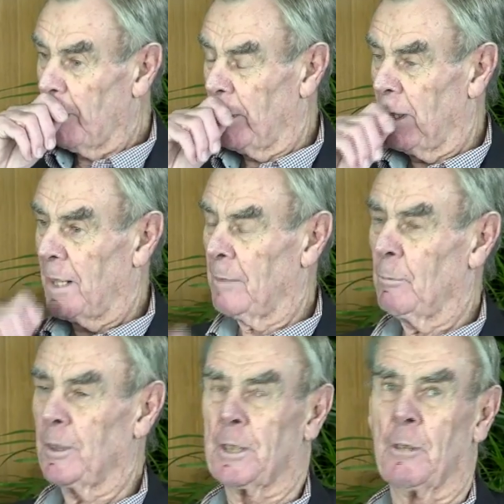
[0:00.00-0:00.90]
we, had,
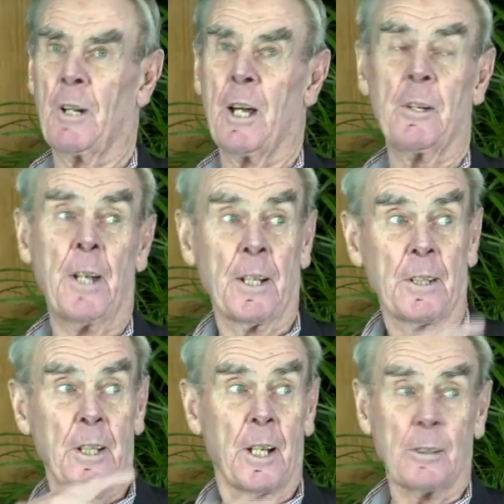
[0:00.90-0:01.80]
we used to row down
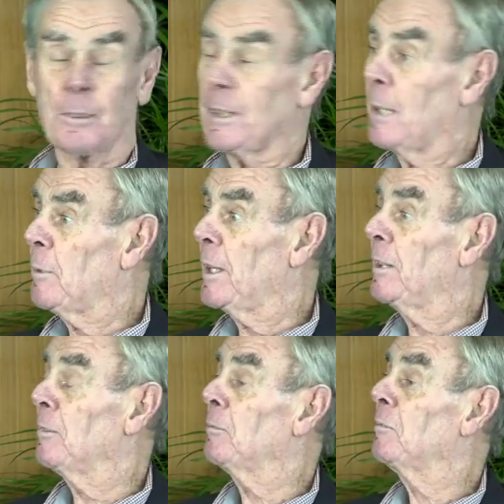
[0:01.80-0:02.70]
to the old sub here
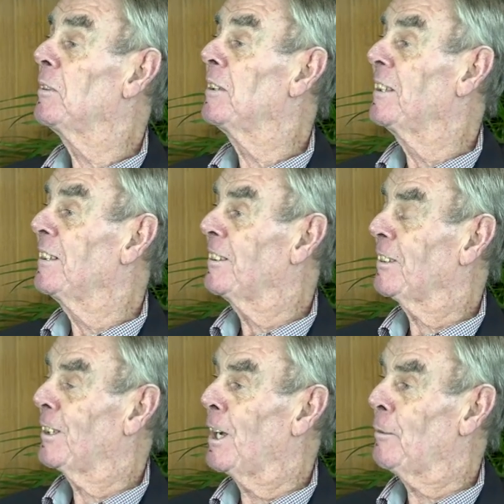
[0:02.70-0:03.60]
and
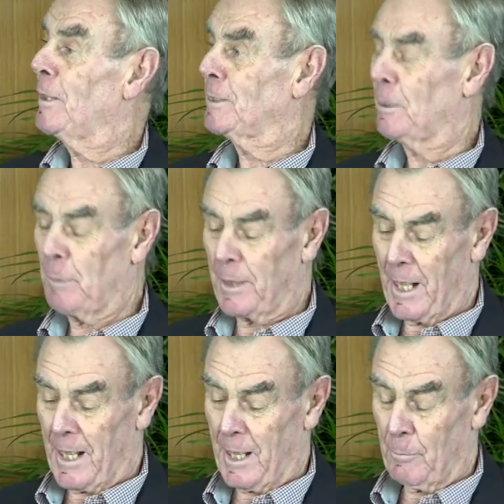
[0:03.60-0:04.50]
climb, and that was a big
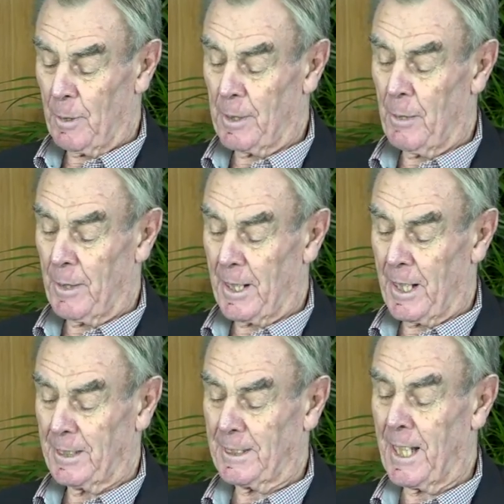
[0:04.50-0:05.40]
day out. One day we were going to
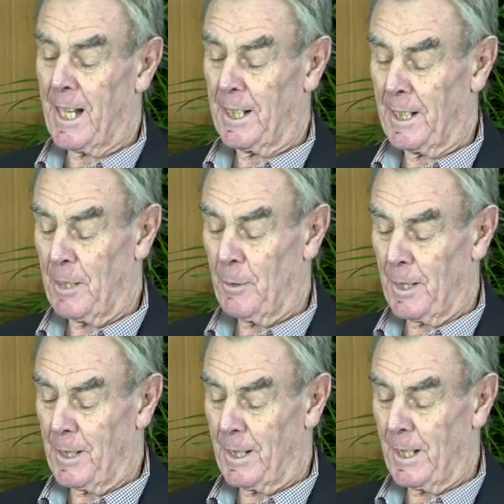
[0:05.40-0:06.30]
go sailing. Anyway,
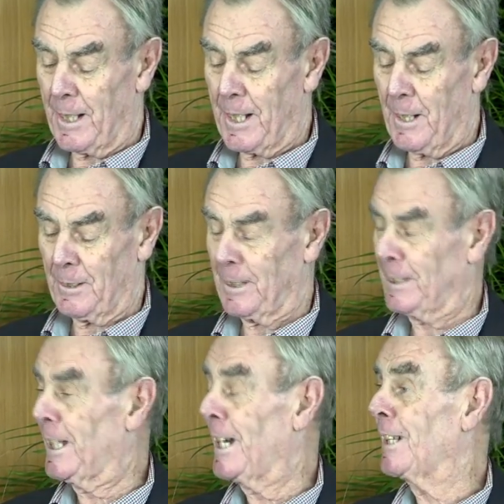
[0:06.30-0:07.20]
I didn't get a go at the
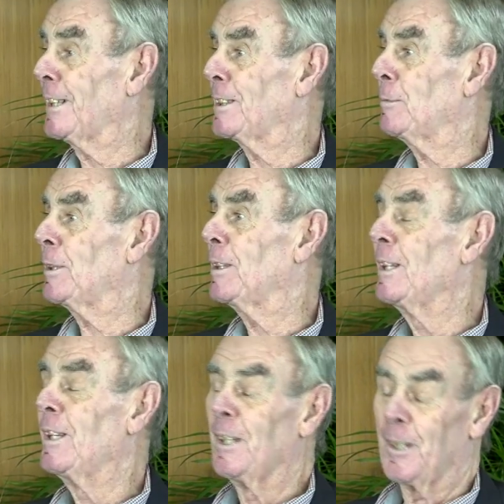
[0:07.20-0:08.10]
sailing. I was a bit
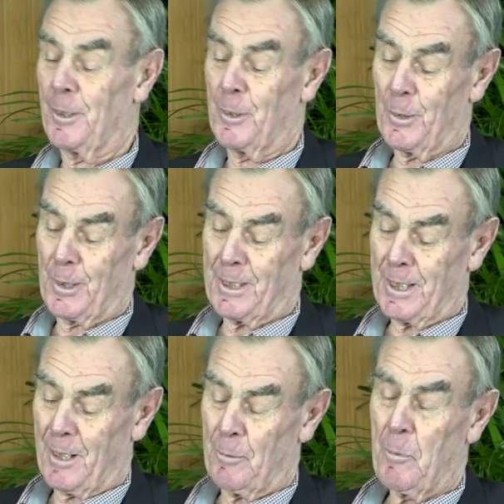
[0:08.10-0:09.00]
annoyed,
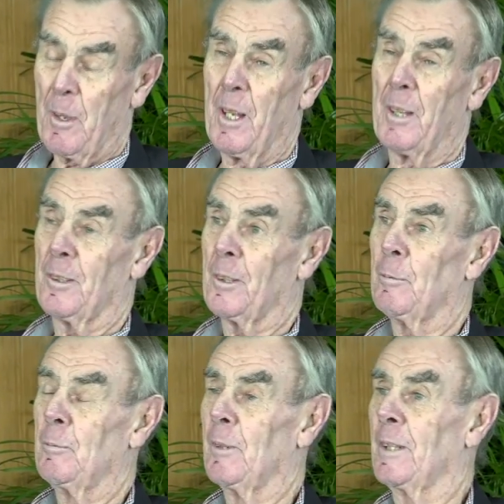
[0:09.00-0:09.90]
so sort
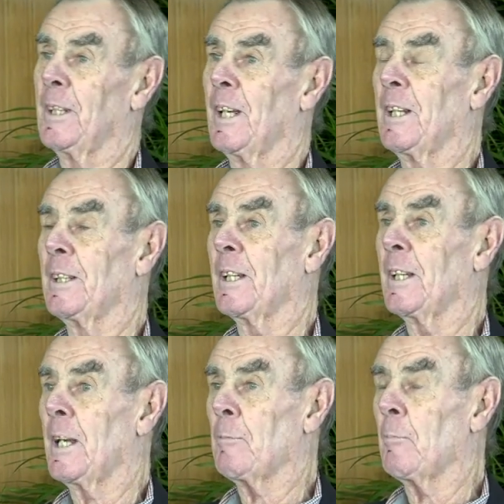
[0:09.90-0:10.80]
of like to get into
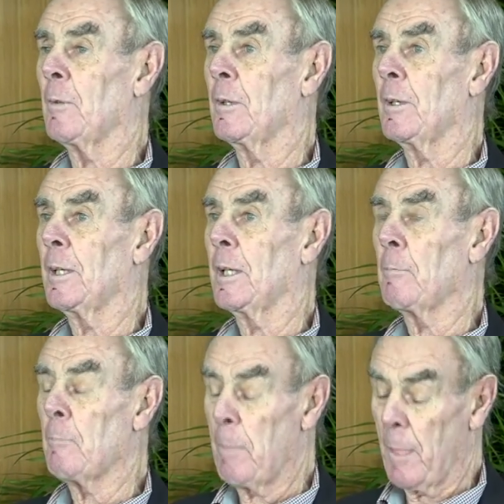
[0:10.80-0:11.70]
that. And I
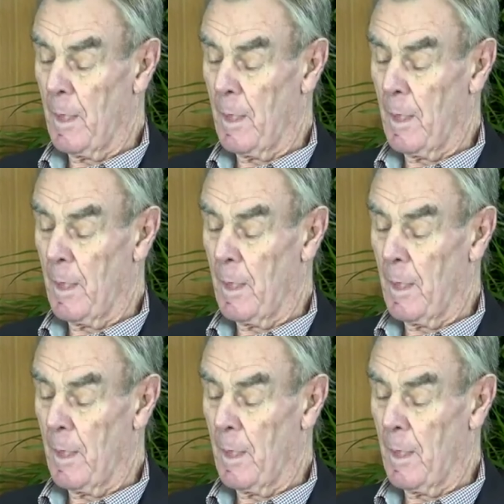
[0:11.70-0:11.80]
um,